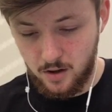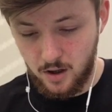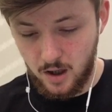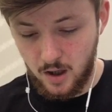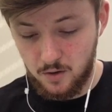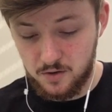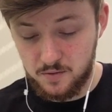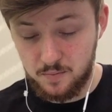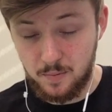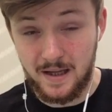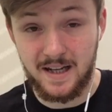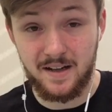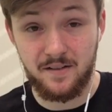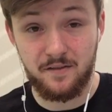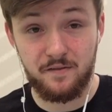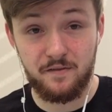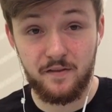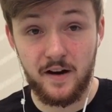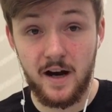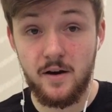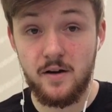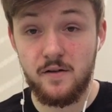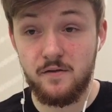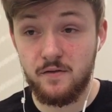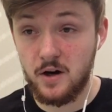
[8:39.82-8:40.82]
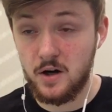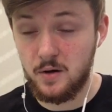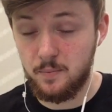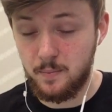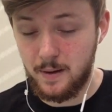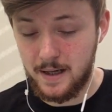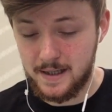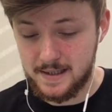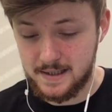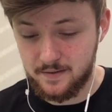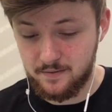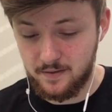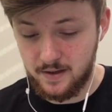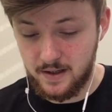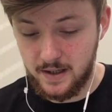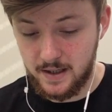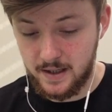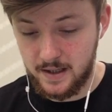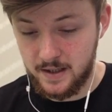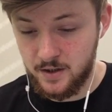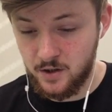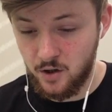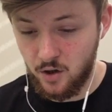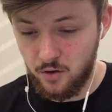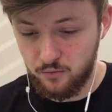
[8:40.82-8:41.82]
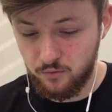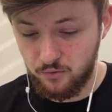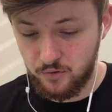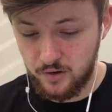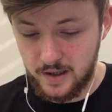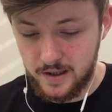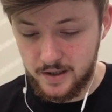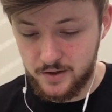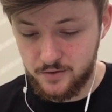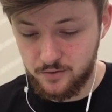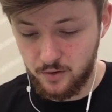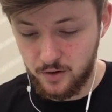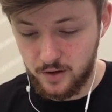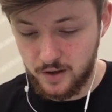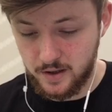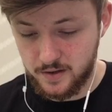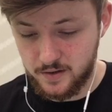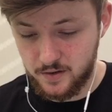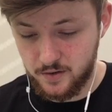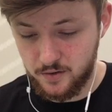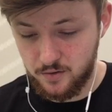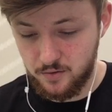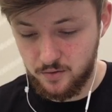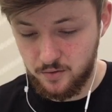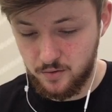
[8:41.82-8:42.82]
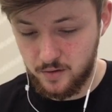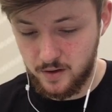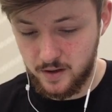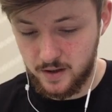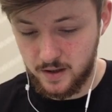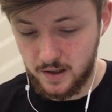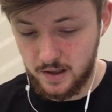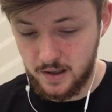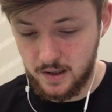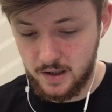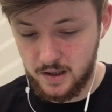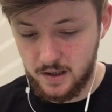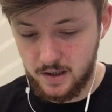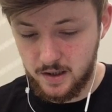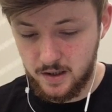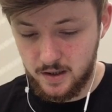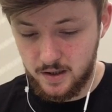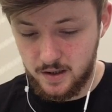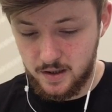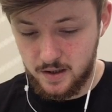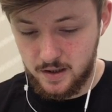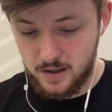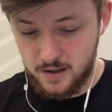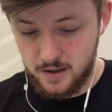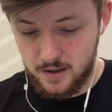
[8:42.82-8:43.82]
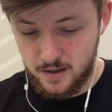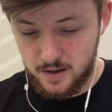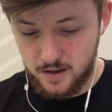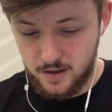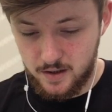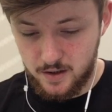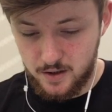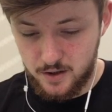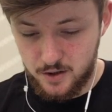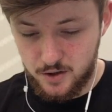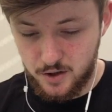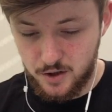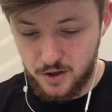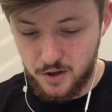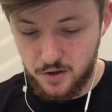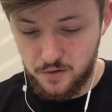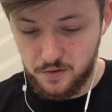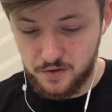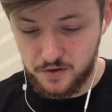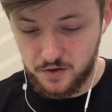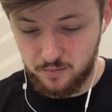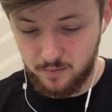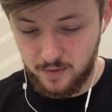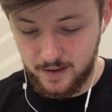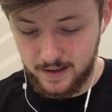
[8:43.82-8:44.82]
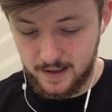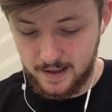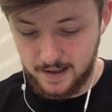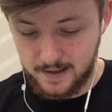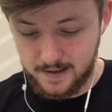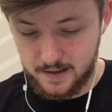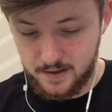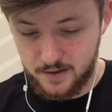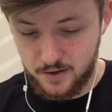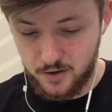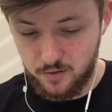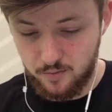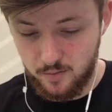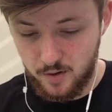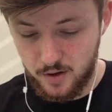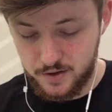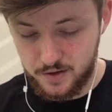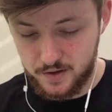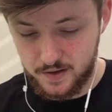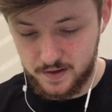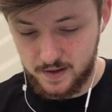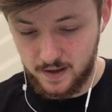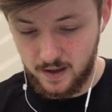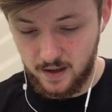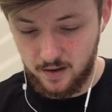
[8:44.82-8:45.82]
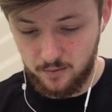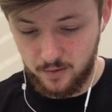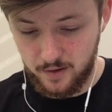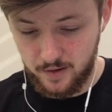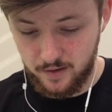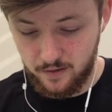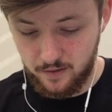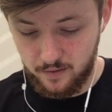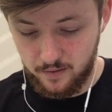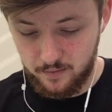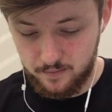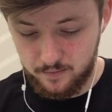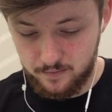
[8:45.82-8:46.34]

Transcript: I was playing very, very passively here, not really trying to use up my elixir too much to start with.